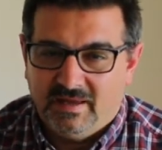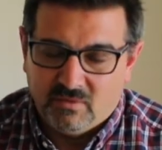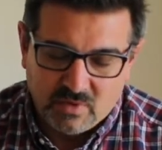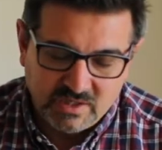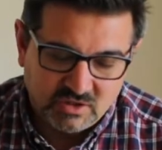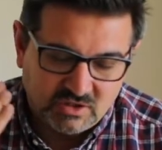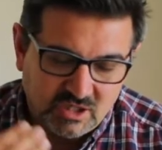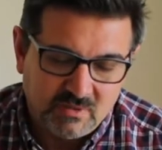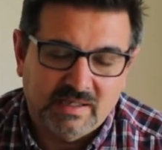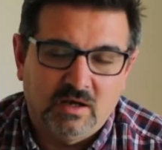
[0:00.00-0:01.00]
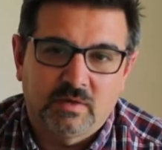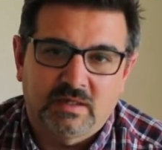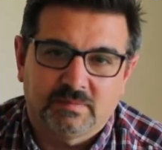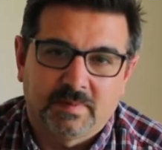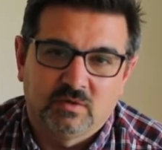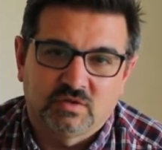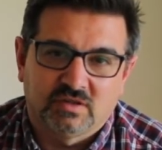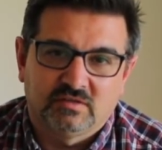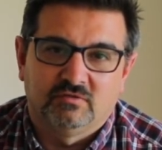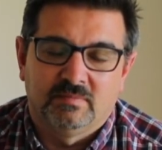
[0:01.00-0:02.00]
When you're doing long
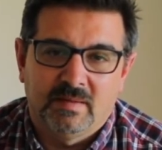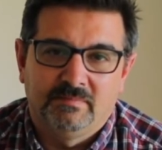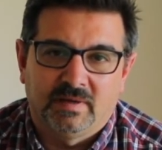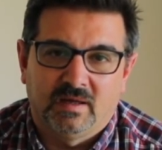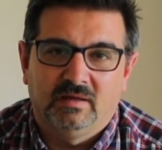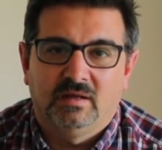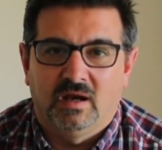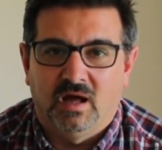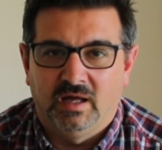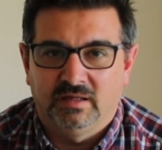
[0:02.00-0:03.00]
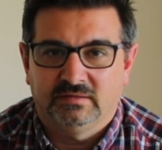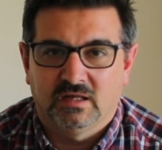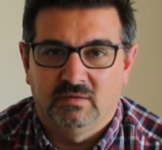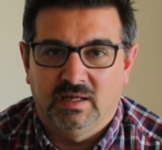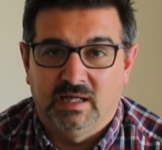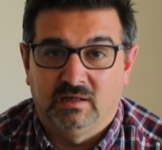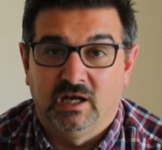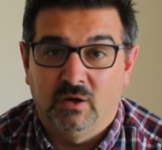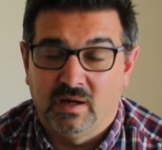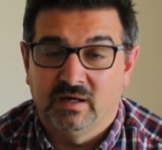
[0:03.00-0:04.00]
exposures, remember ISO,
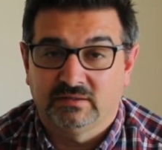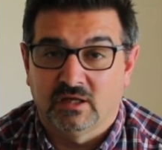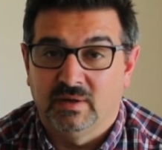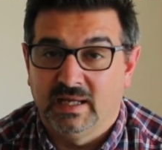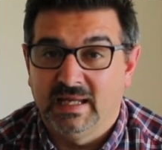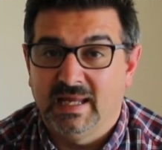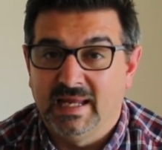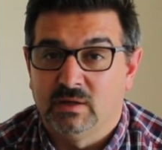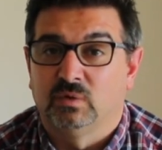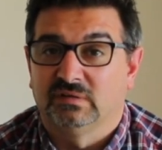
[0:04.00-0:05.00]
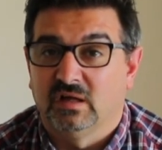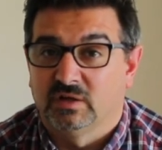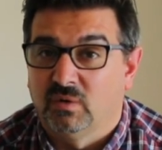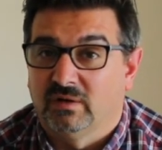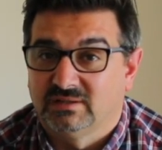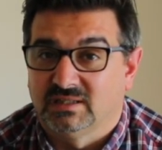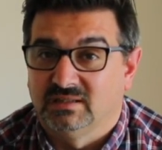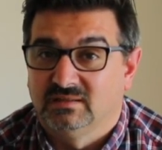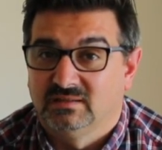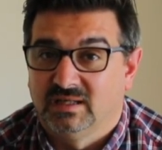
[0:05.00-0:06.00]
low ISO equals high quality.
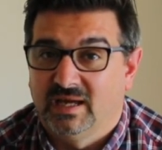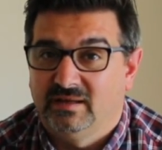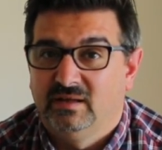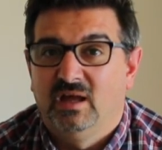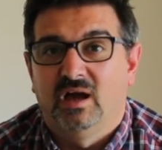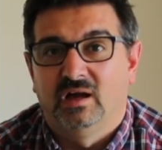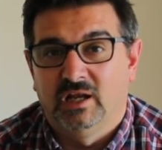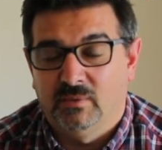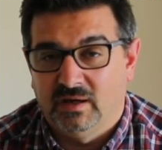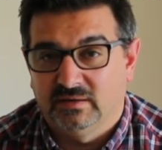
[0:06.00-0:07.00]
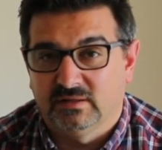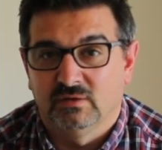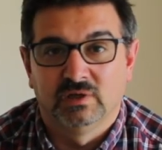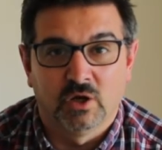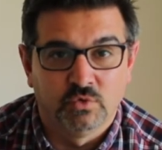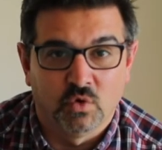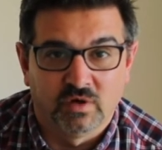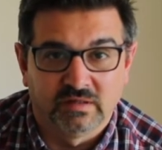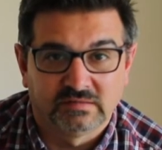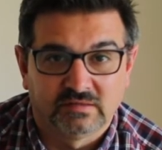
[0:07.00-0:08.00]
Yeah, low ISO, low
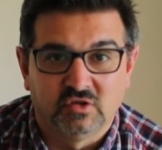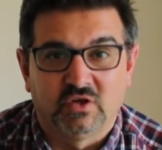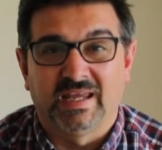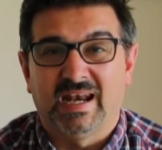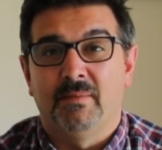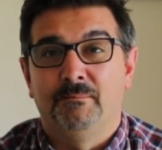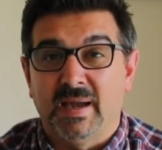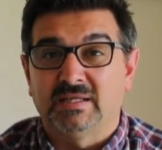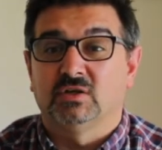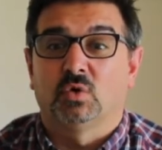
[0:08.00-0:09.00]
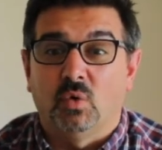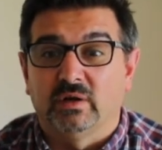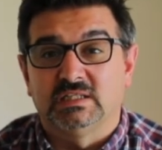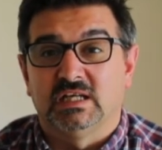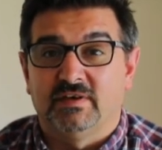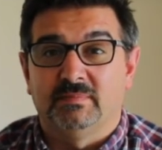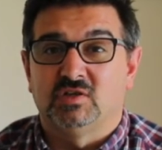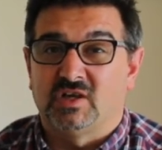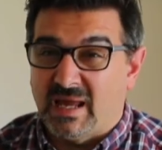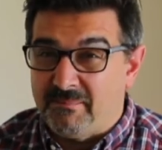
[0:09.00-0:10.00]
noise. You can get a better quality of
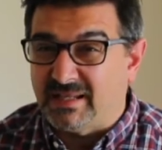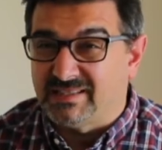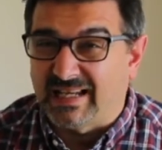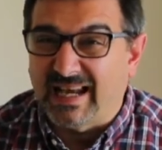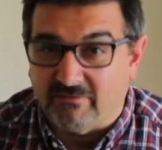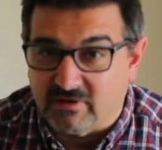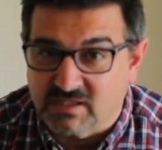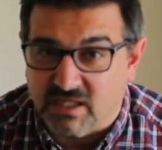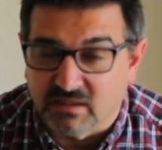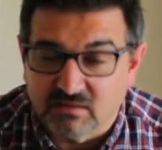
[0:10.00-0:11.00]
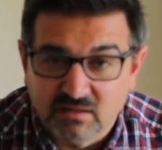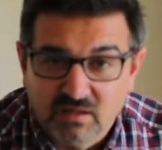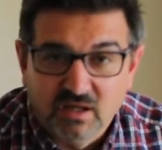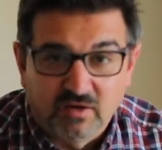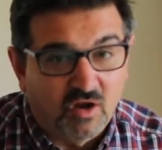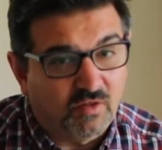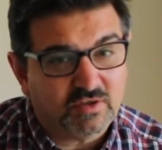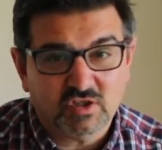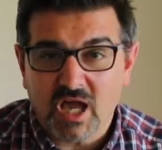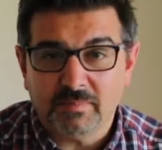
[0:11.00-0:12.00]
image. You can get better clarity. Not the
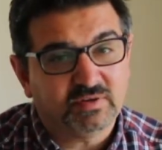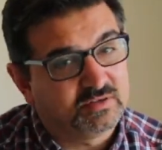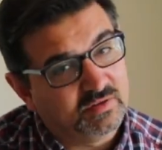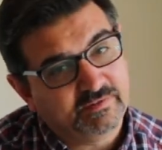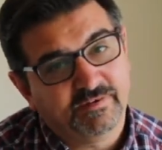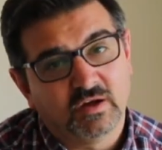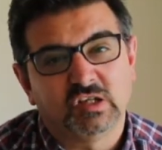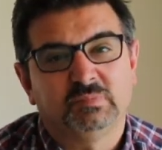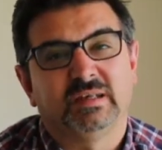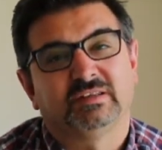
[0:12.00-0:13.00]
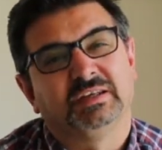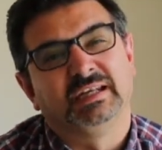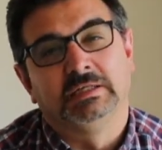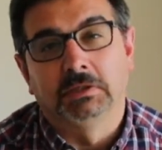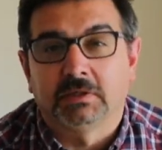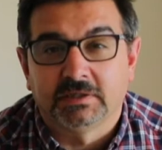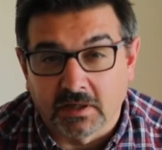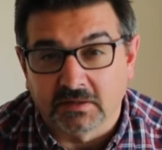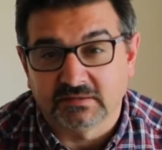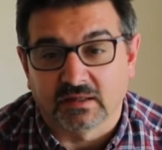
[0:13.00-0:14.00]
sharpness, not the focus, but it's going to look
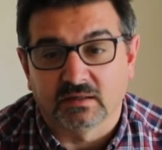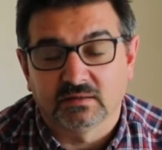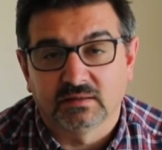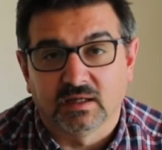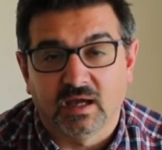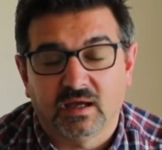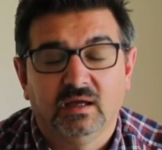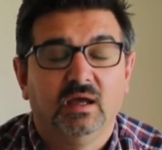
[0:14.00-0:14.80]
nicer. Yeah.